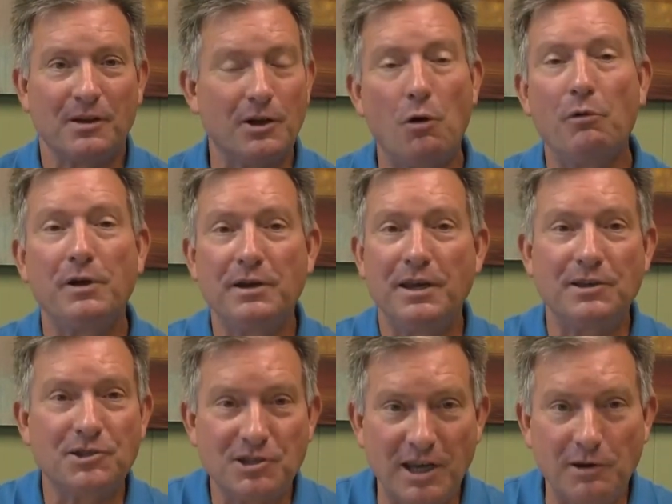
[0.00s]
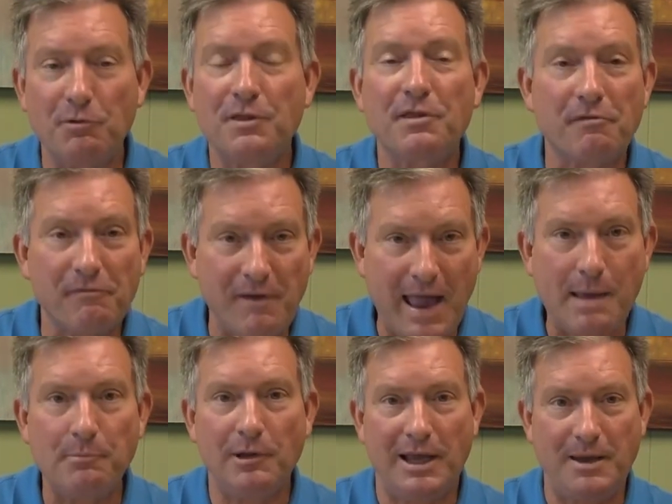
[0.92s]
Going and sitting with a
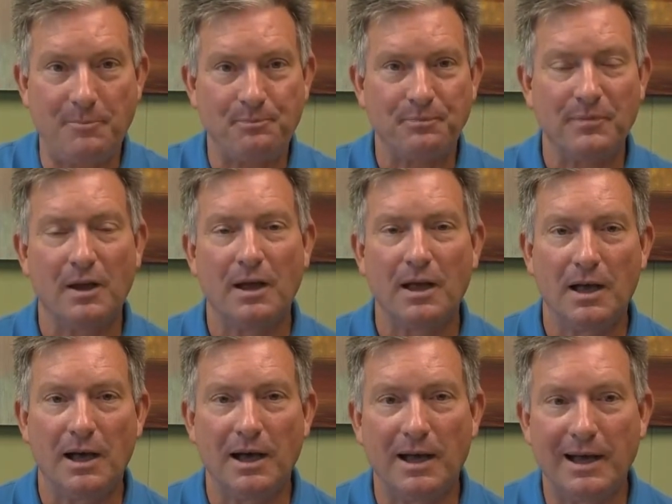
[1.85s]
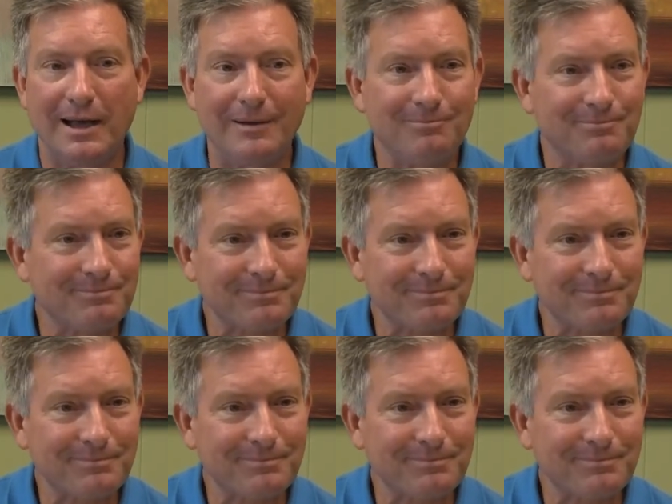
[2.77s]
family uh,